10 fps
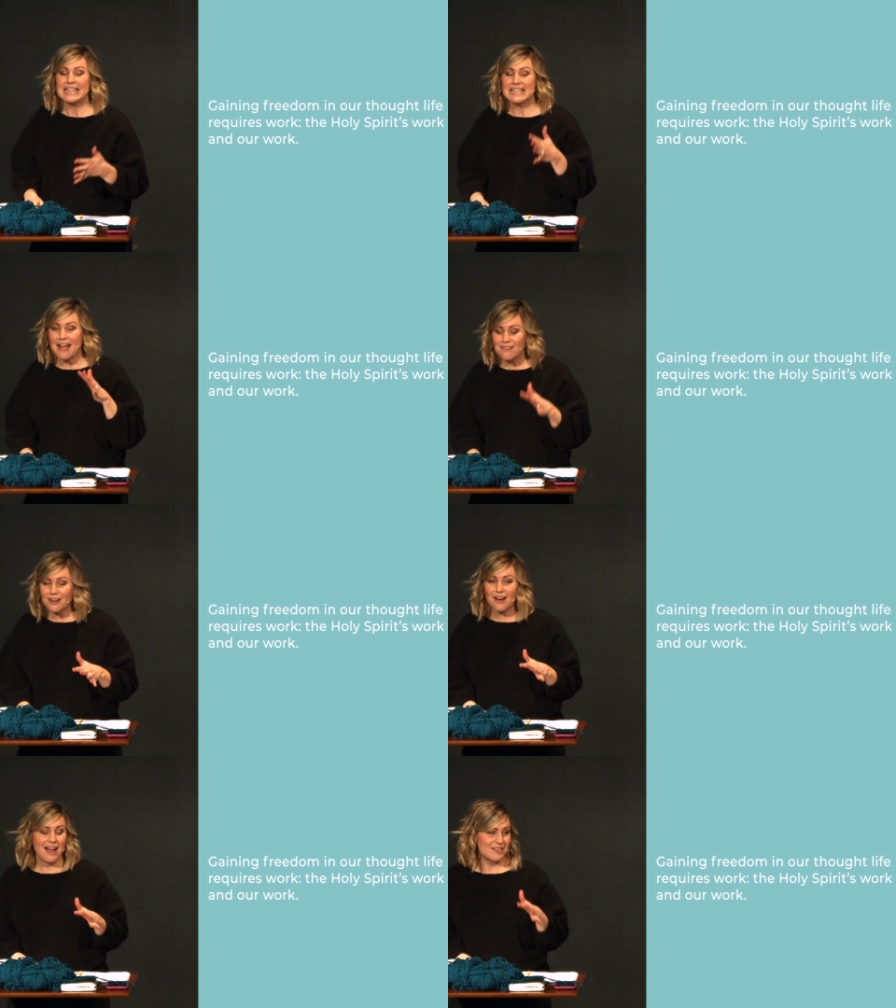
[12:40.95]

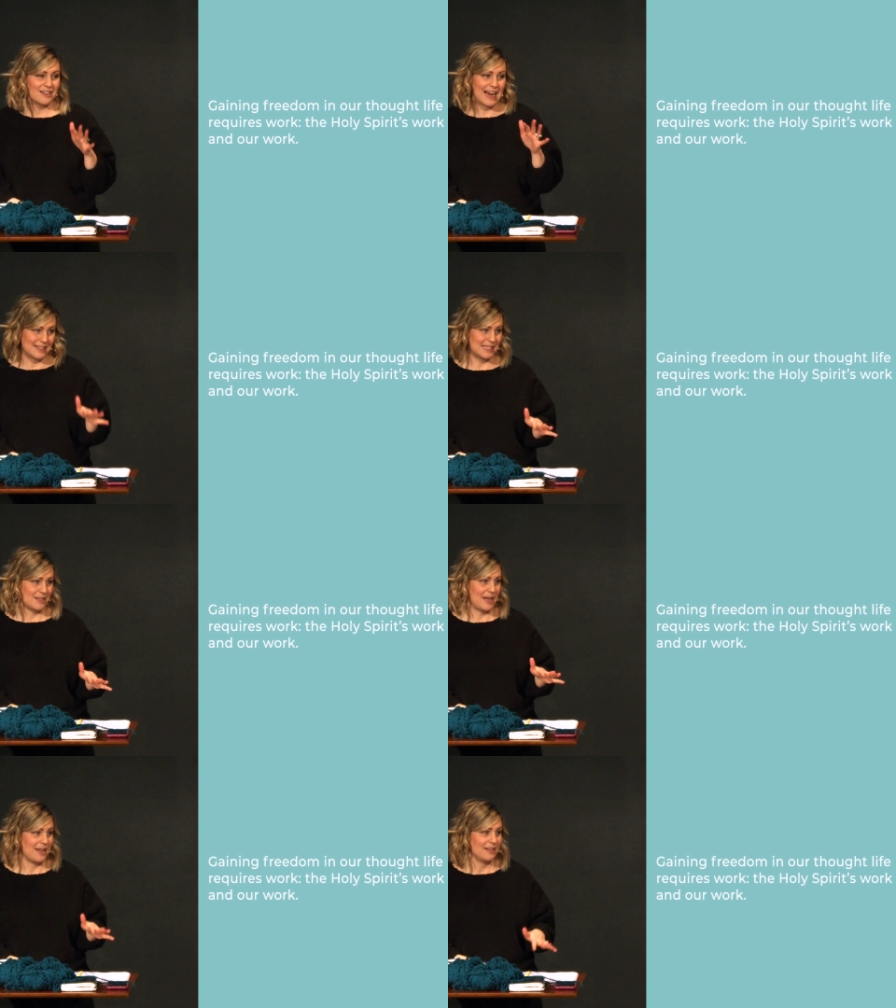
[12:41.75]
Never
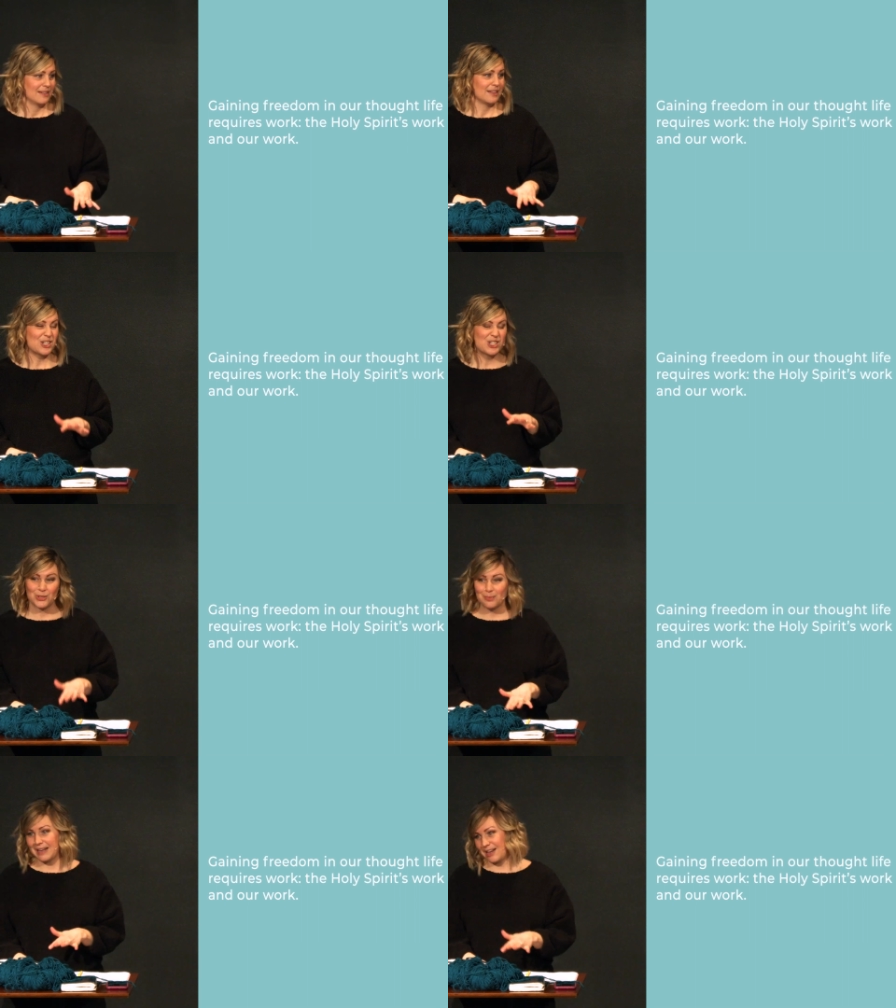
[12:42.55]
underestimate the
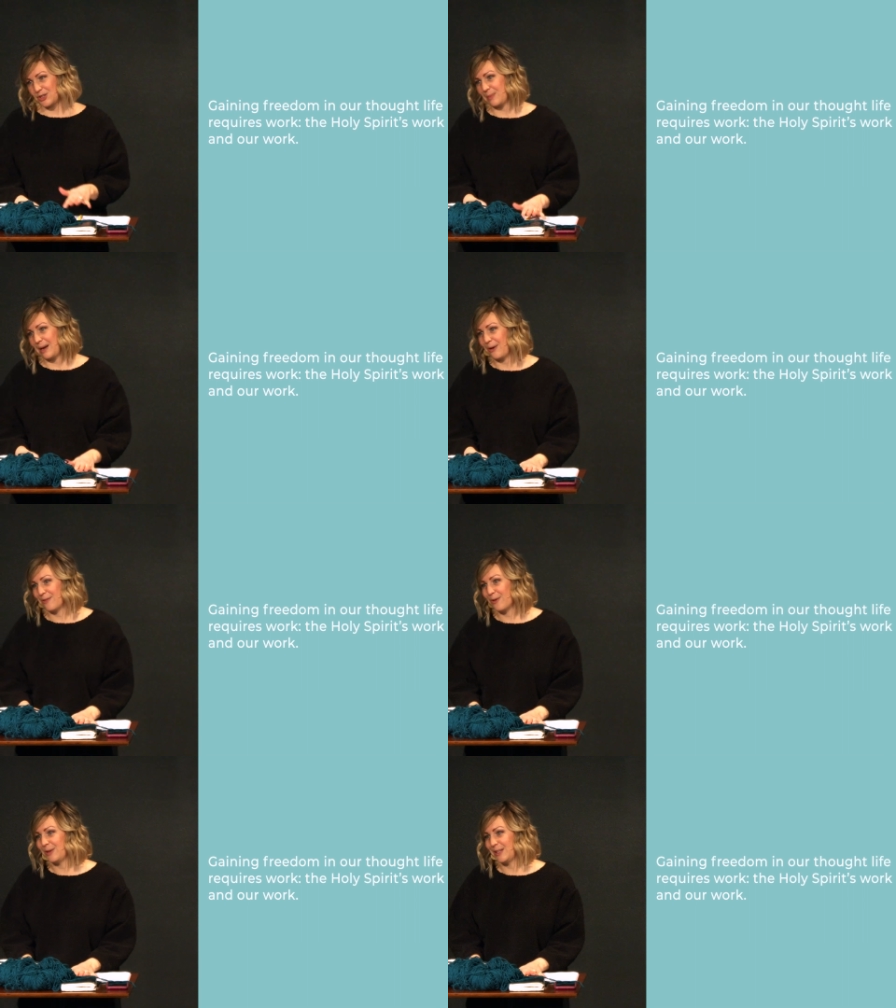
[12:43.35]
supernatural power of
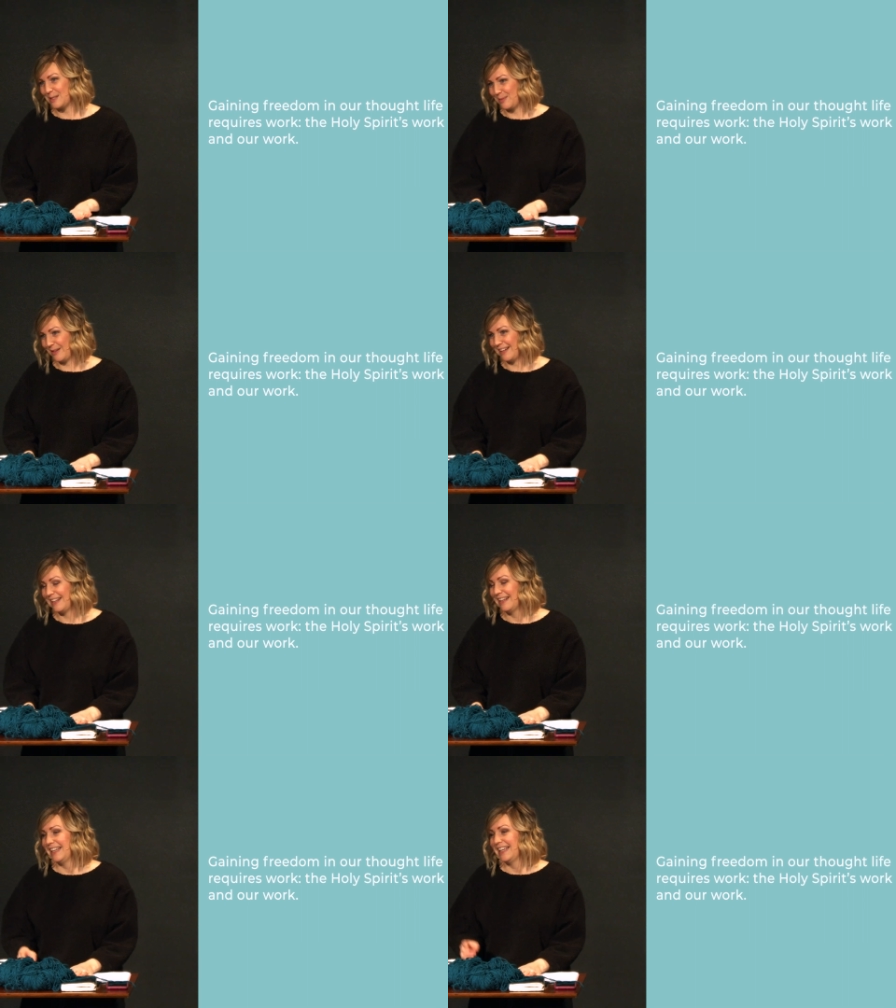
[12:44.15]
the Holy Spirit
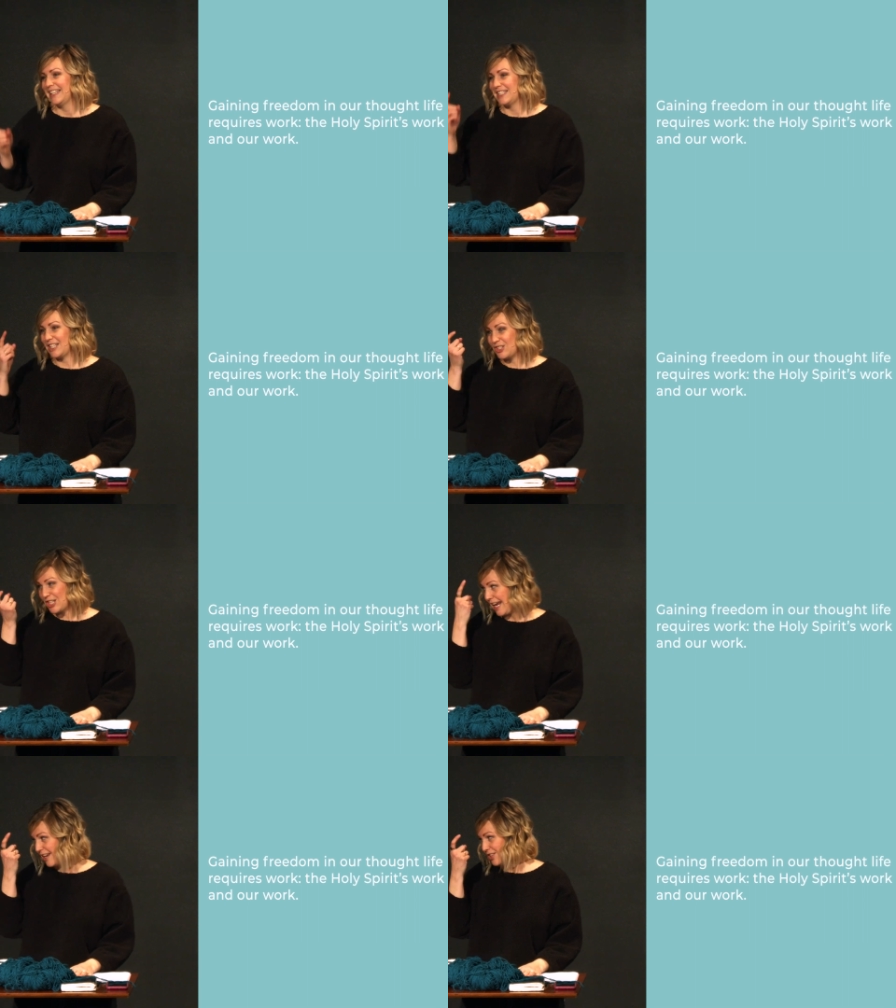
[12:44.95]
to
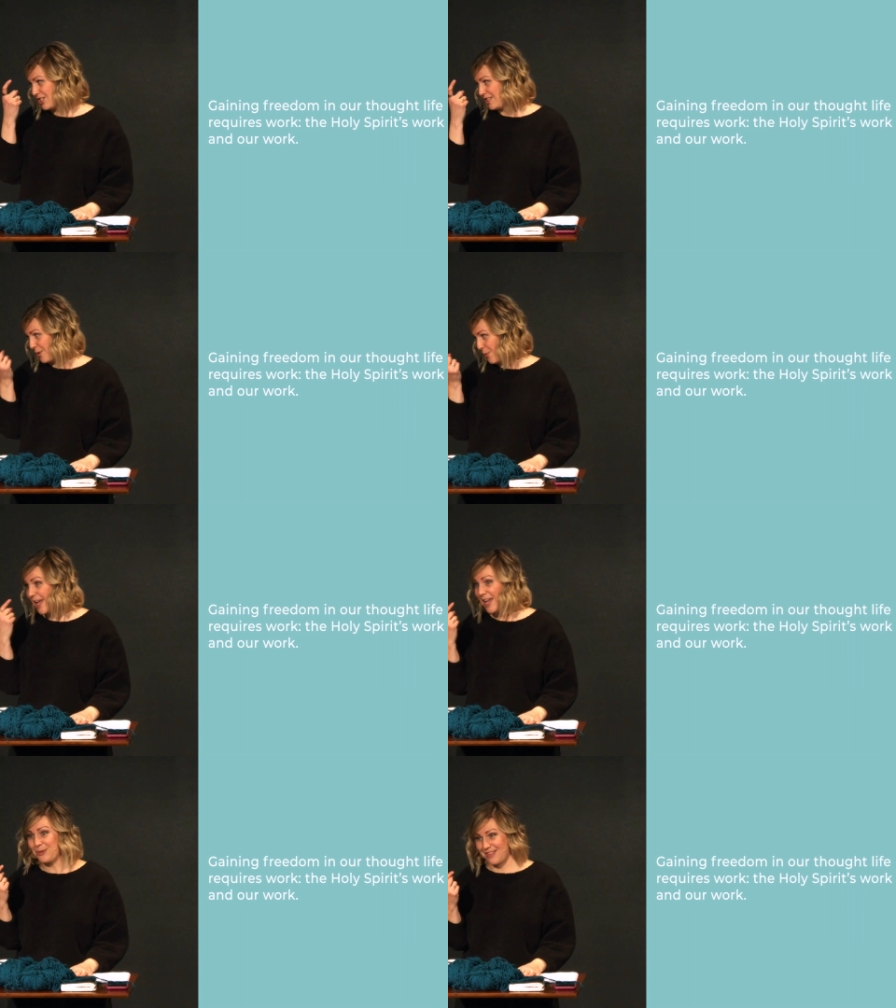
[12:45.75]
change the
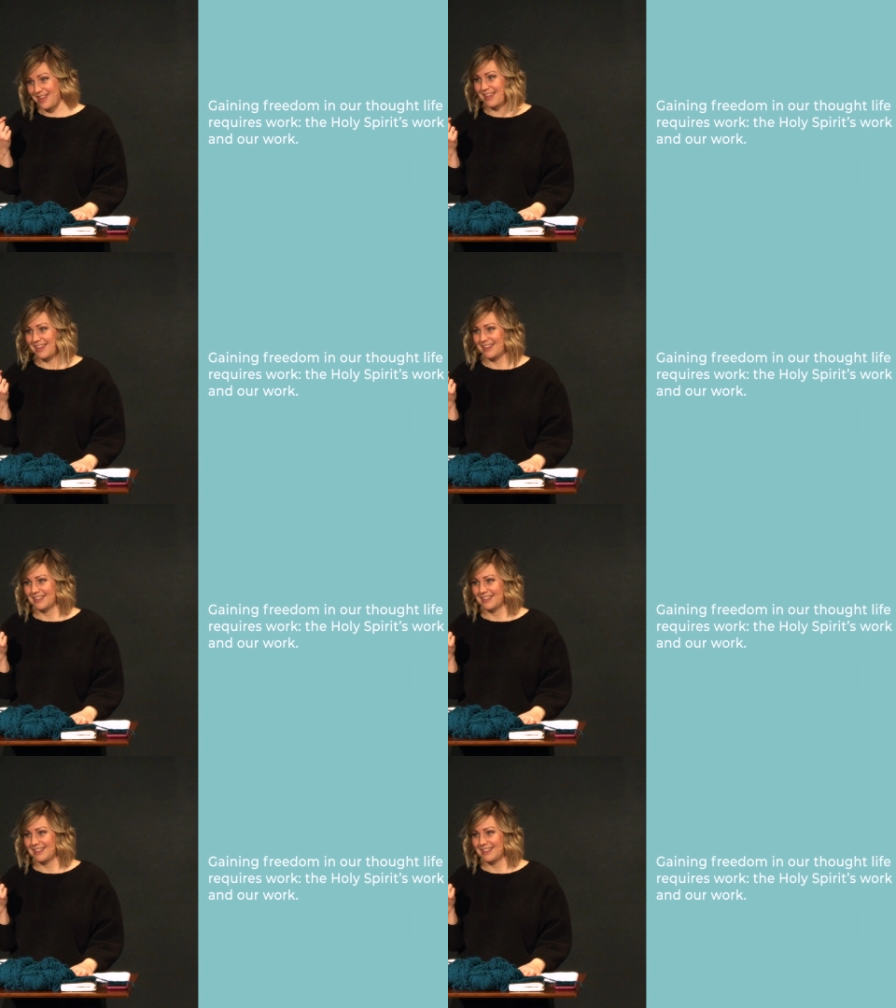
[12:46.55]
way you think.